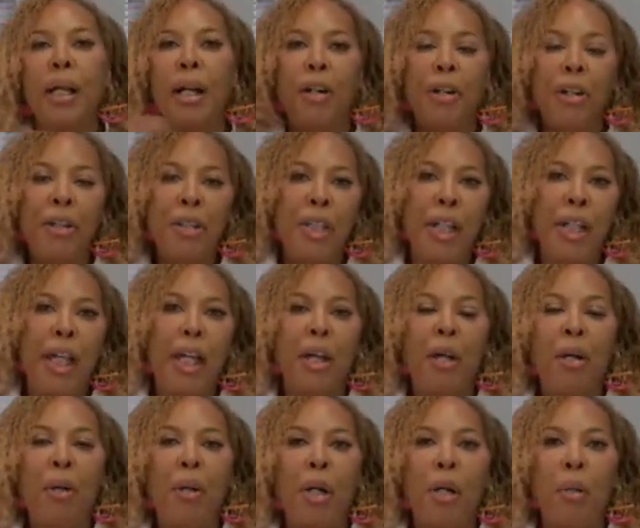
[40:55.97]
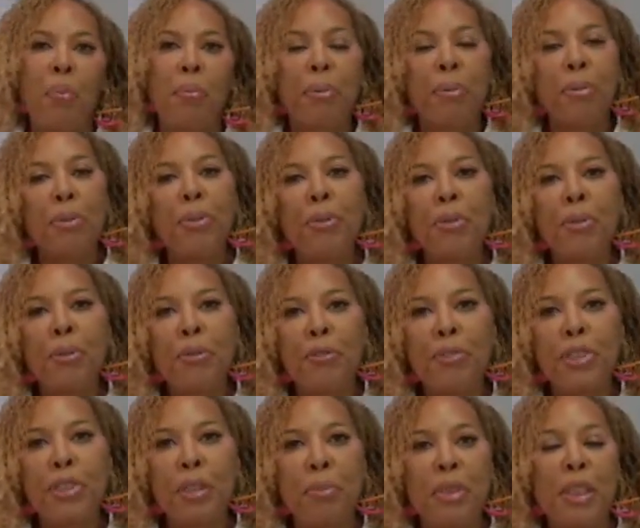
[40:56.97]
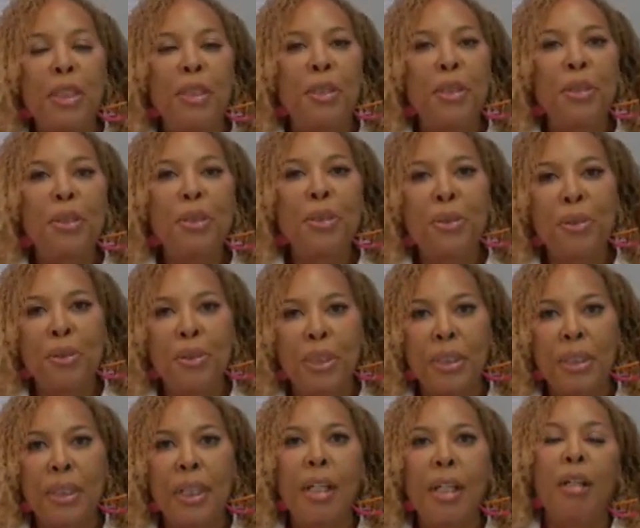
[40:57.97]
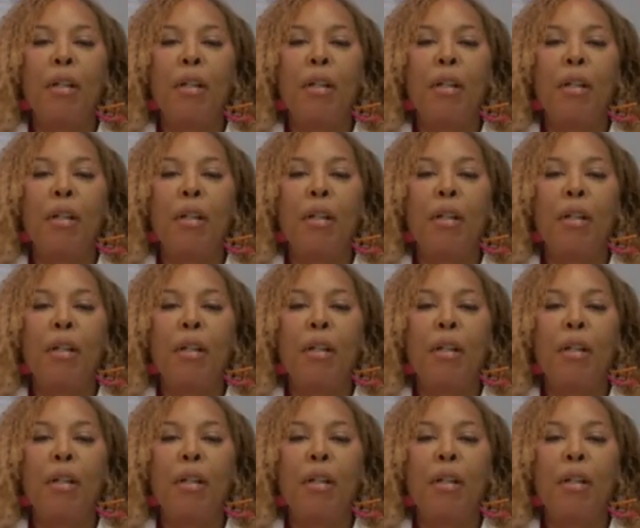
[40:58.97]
are now approved to be used.